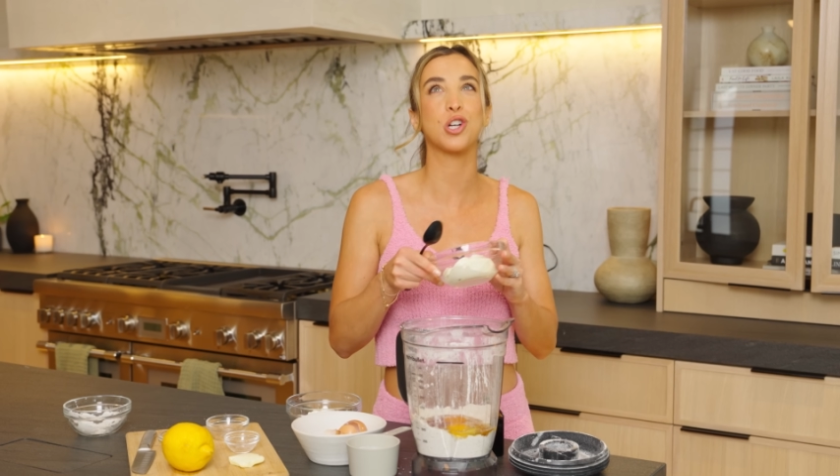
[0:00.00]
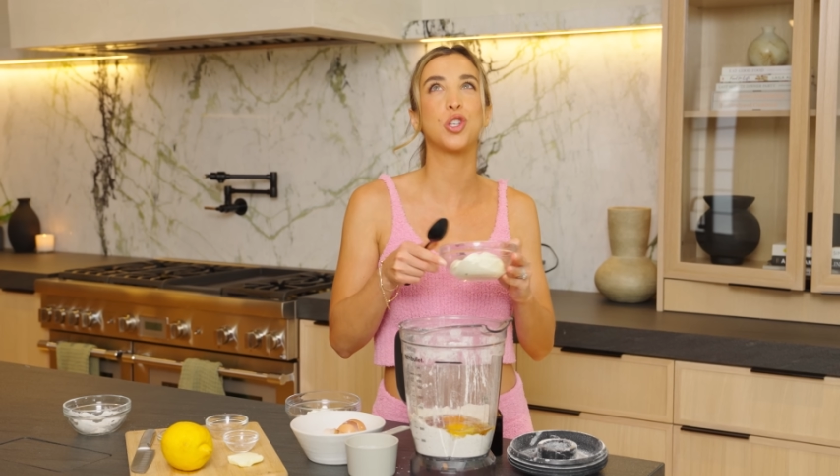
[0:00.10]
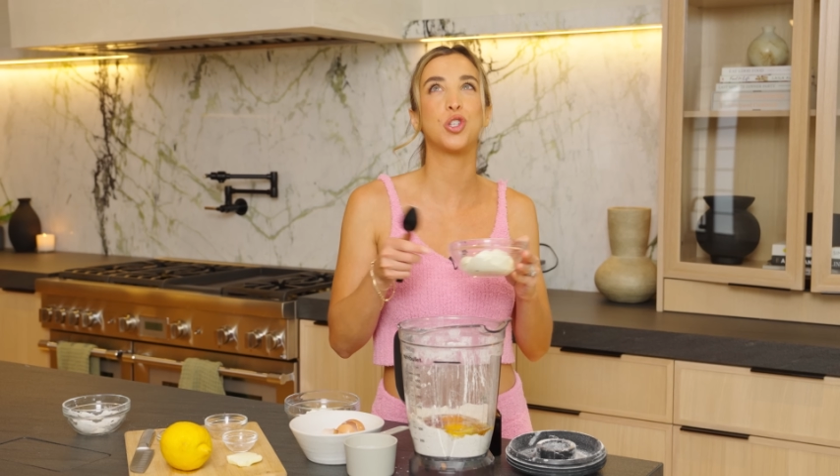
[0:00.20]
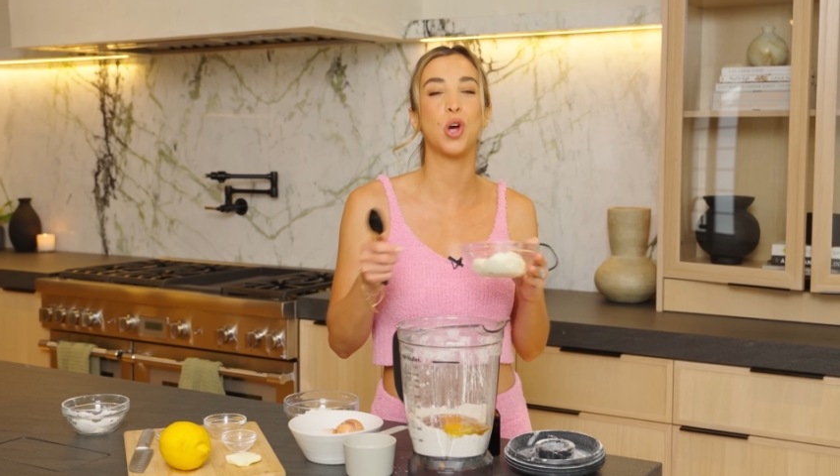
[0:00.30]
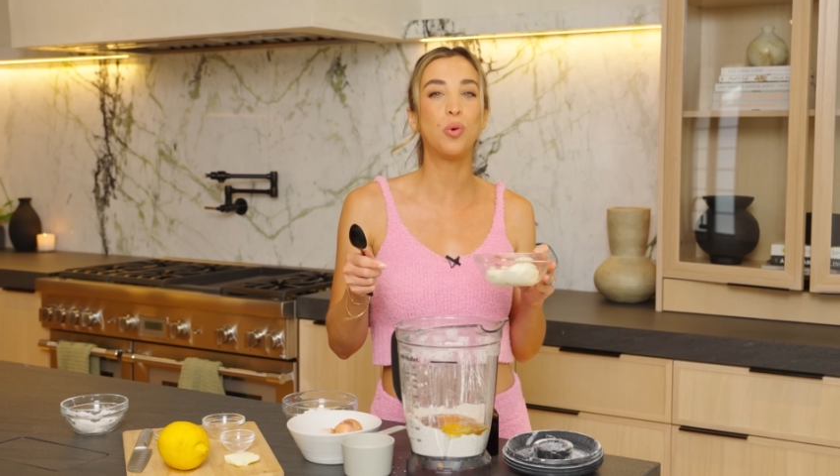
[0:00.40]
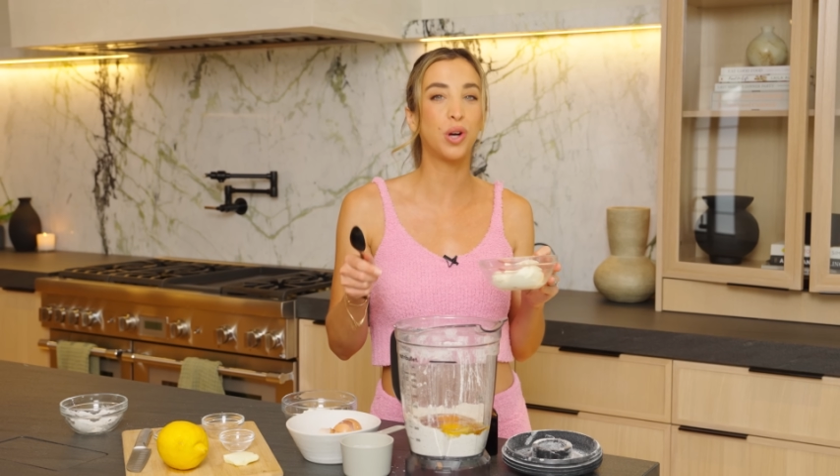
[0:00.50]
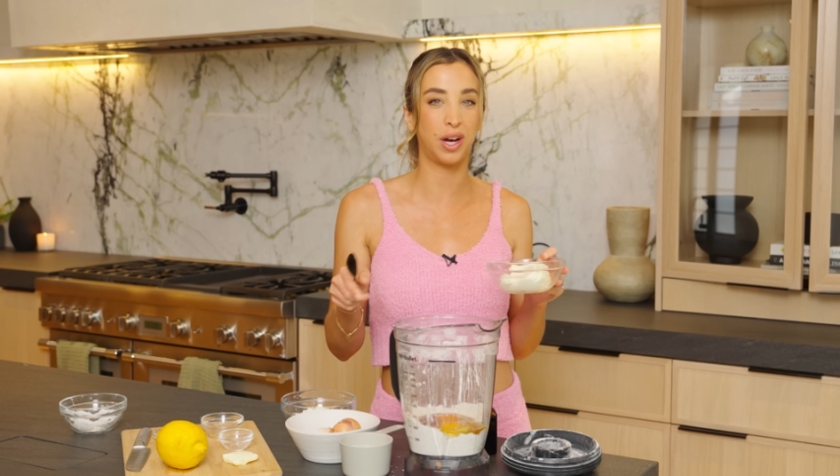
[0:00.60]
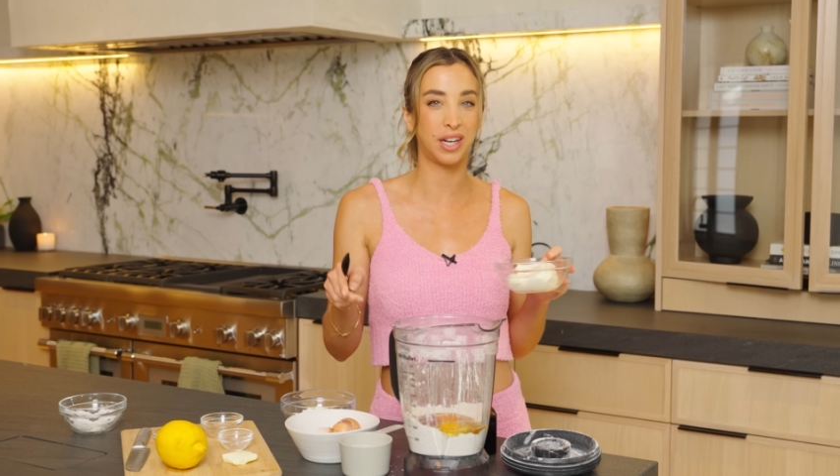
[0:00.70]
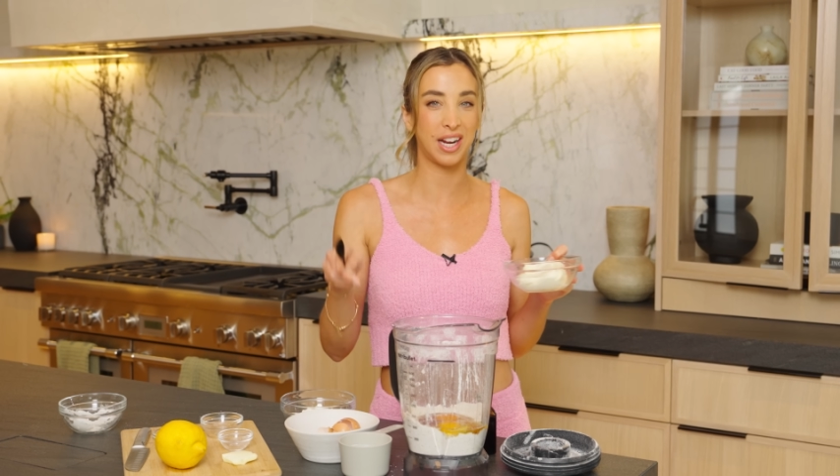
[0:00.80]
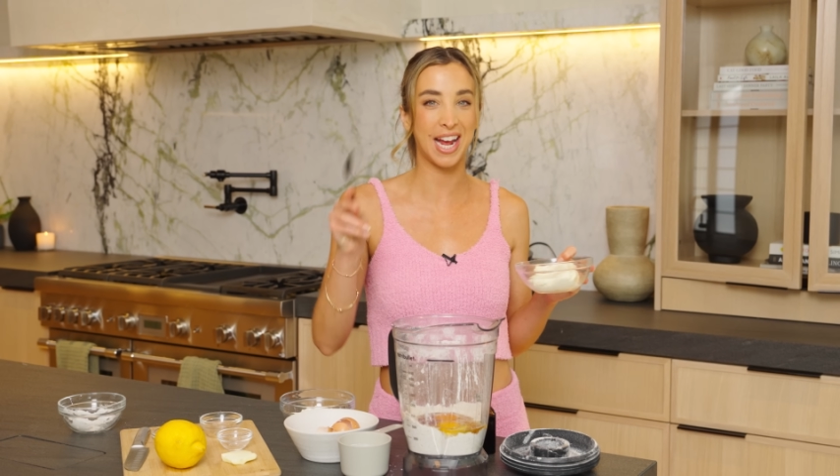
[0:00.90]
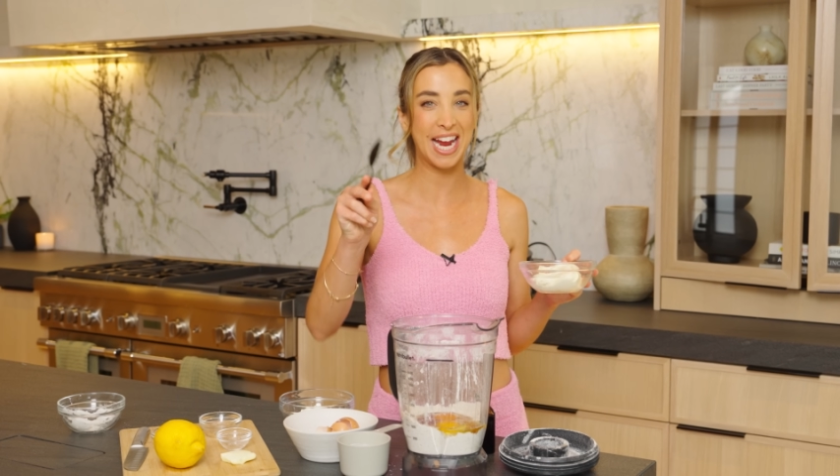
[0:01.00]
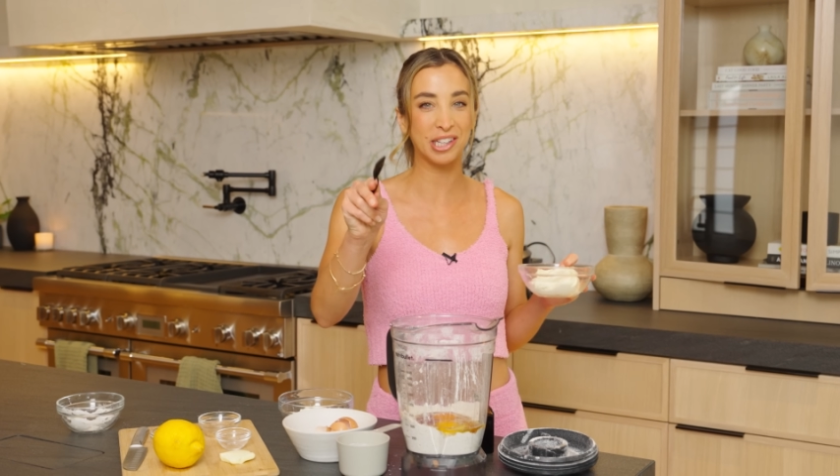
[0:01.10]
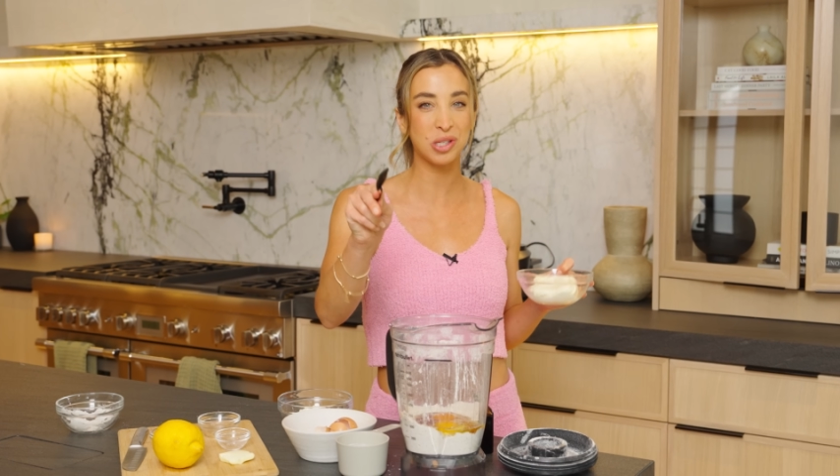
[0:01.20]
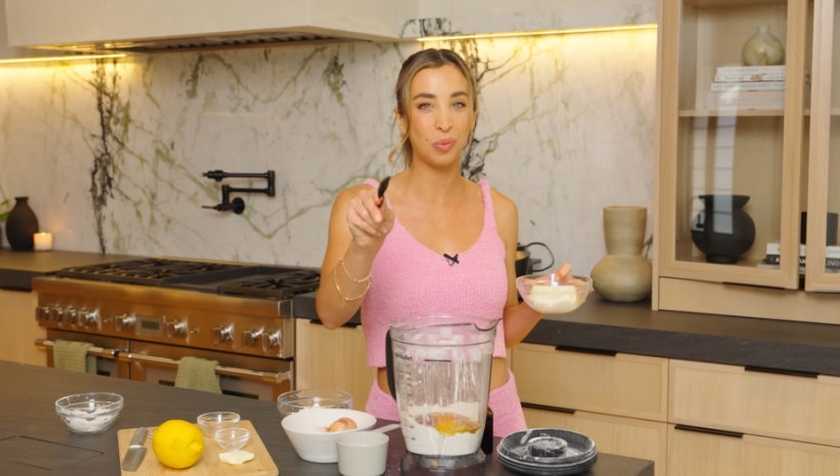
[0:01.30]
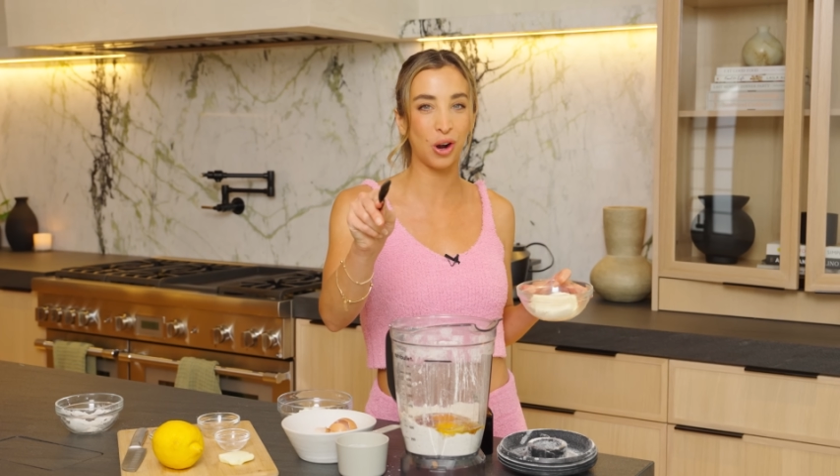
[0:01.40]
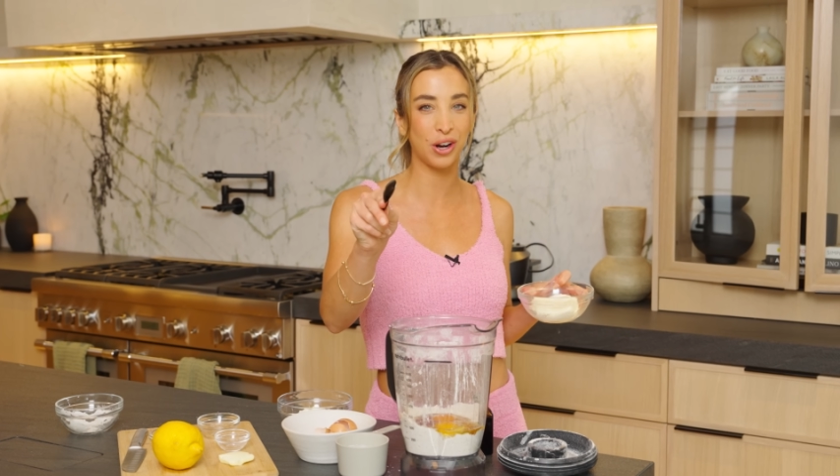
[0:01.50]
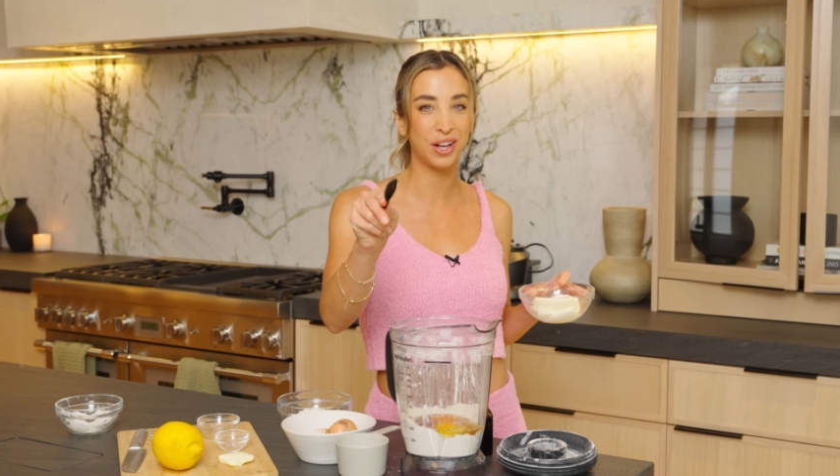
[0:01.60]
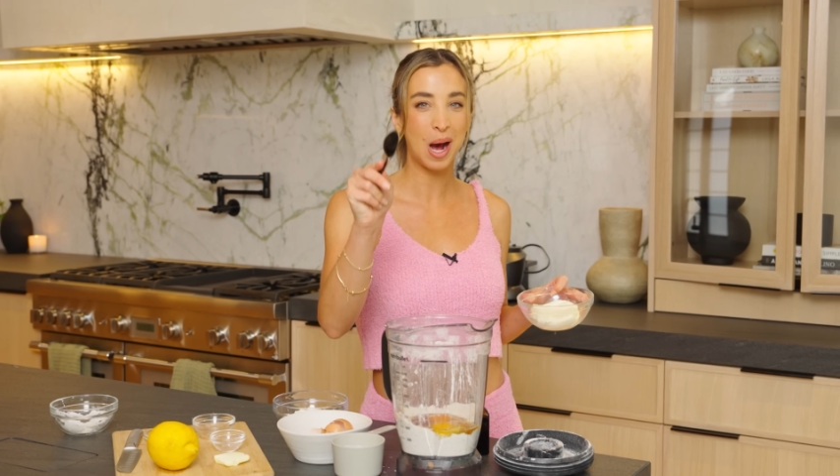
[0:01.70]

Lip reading: so good, and I hate this word.